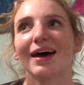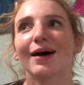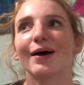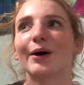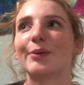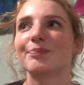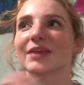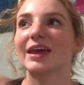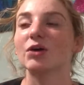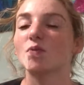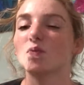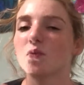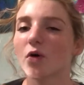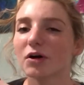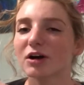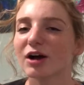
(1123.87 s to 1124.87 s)
It
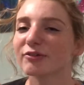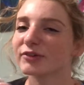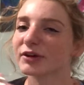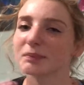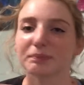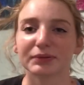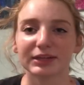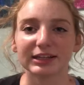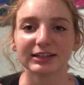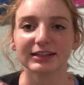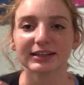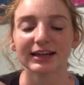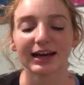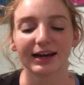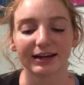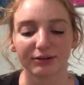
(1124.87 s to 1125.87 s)
wore off
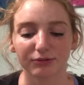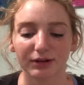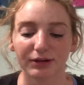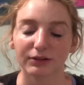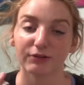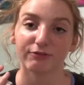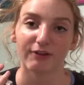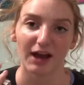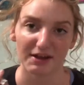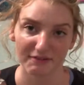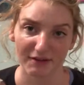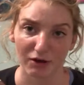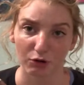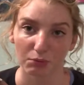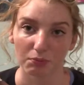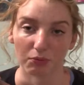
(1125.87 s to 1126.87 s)
completely at around the 5
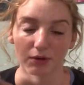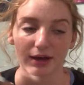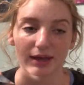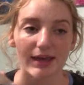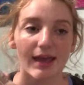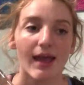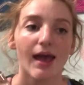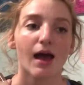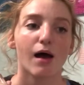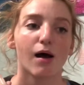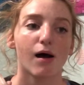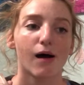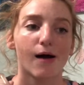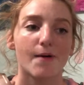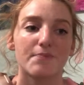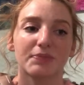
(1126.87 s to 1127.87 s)
hour point,
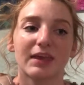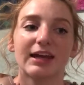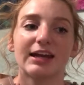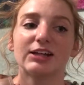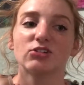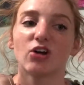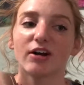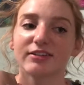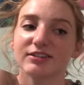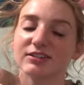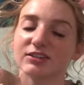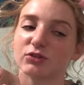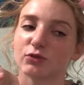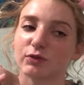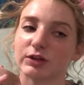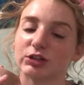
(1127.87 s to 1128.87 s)
and it lost
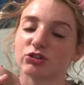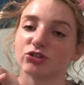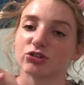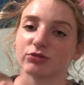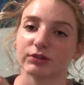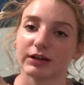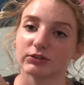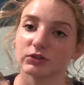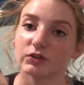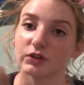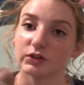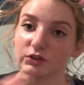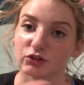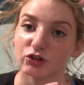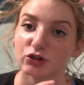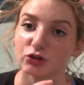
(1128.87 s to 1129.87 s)
its finish around
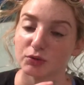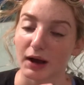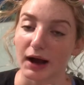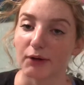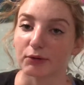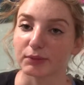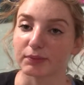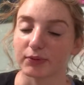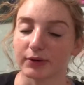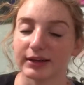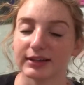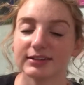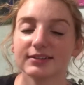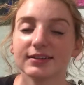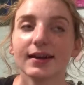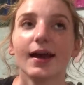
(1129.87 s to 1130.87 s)
the 2 hour
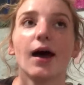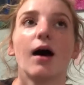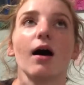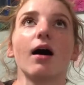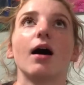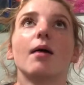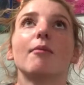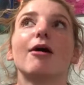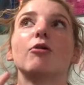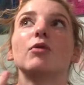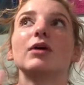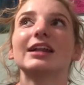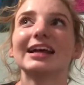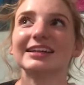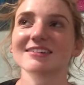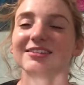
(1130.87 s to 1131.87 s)
point.
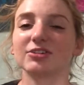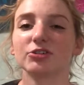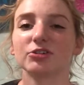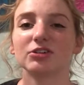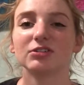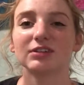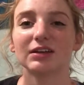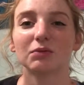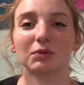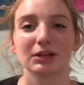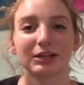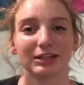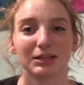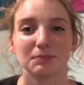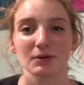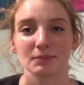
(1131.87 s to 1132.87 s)
Will I still use it and will I
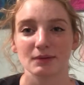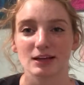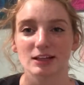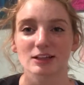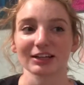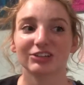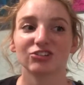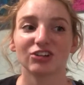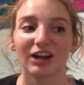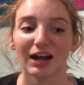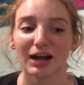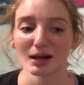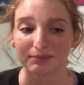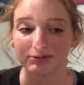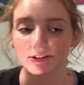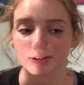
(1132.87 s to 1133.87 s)
keep it in my collection?
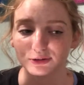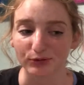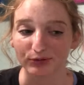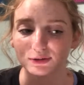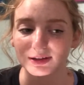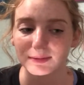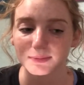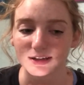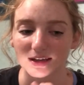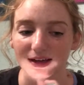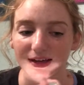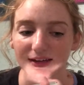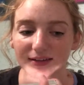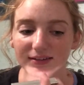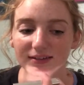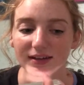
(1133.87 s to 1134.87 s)
Absolutely,
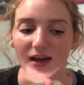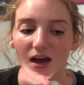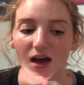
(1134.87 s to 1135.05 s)
because